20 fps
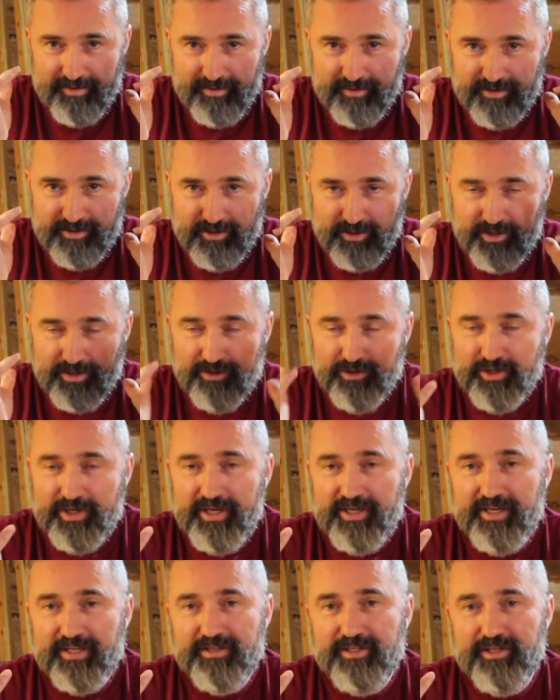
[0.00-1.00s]
started
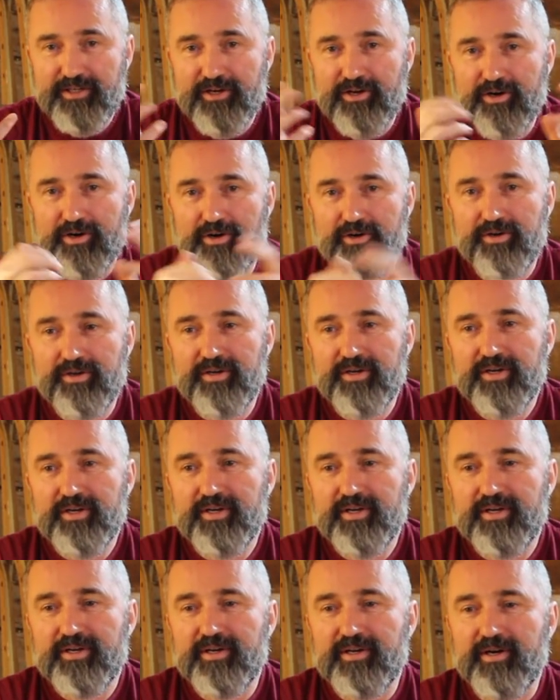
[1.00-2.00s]
looking at the yarn,
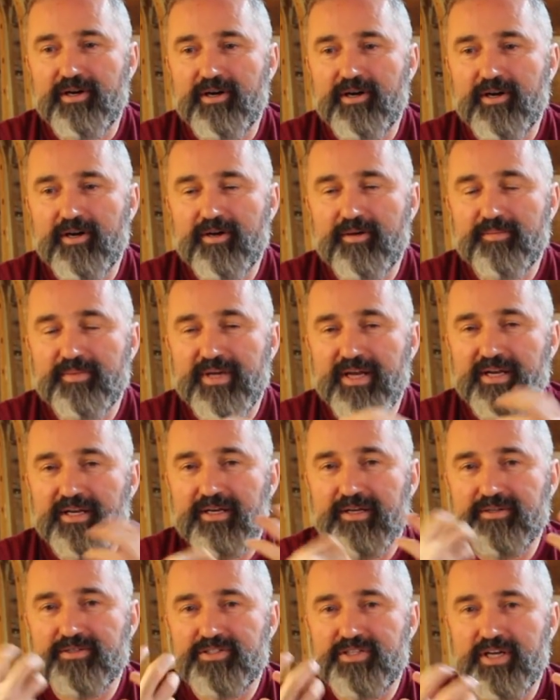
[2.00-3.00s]
getting an
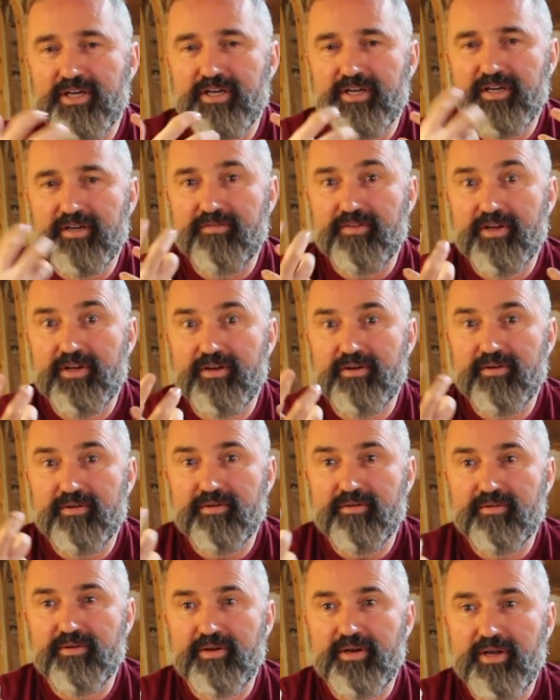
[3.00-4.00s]
understanding of it,
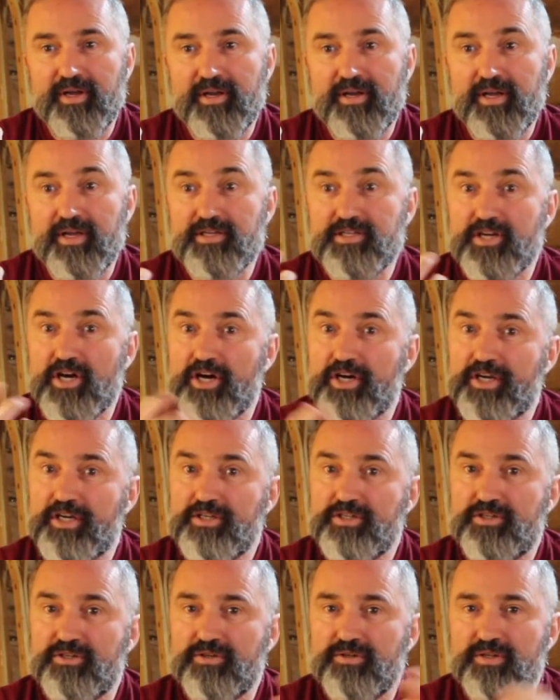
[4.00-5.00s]
and
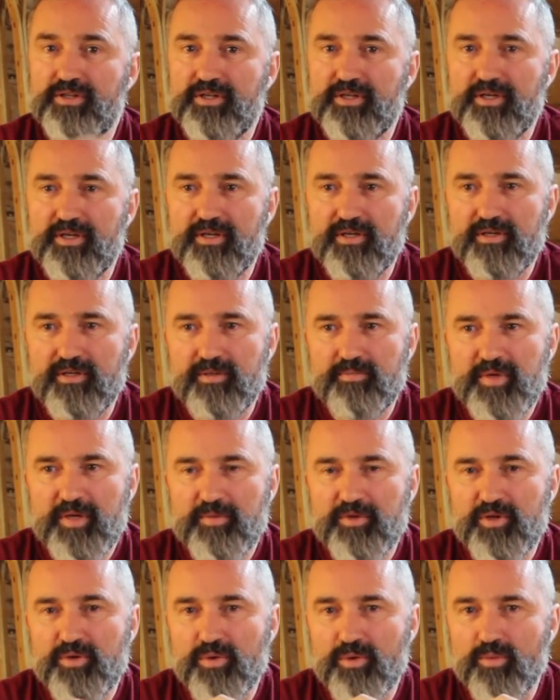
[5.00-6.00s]
talking to the
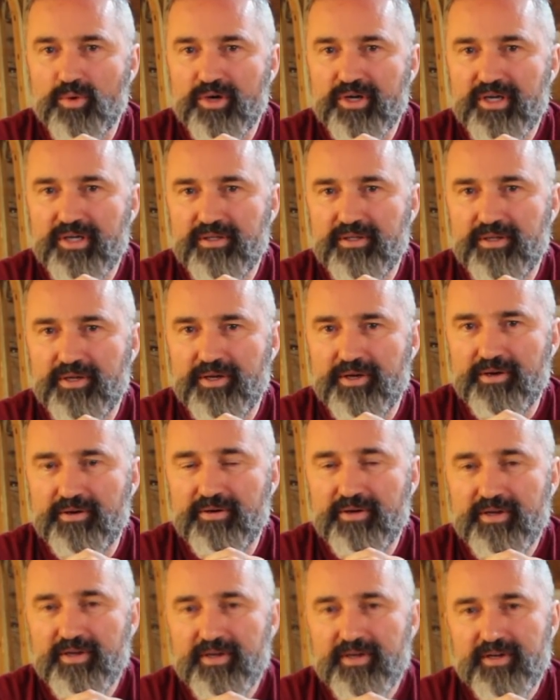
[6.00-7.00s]
people who were working
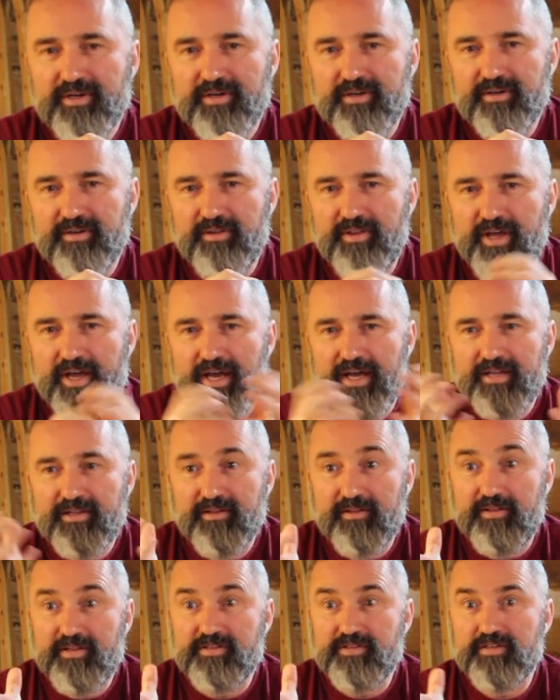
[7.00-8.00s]
there,
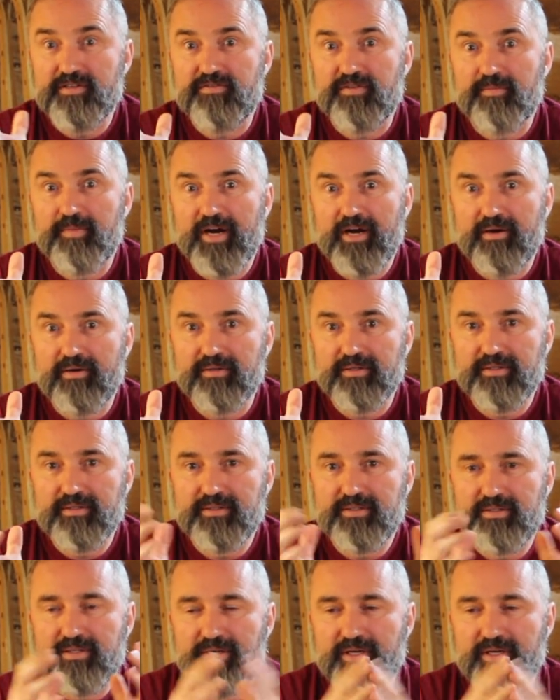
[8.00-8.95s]
that this is from Ireland.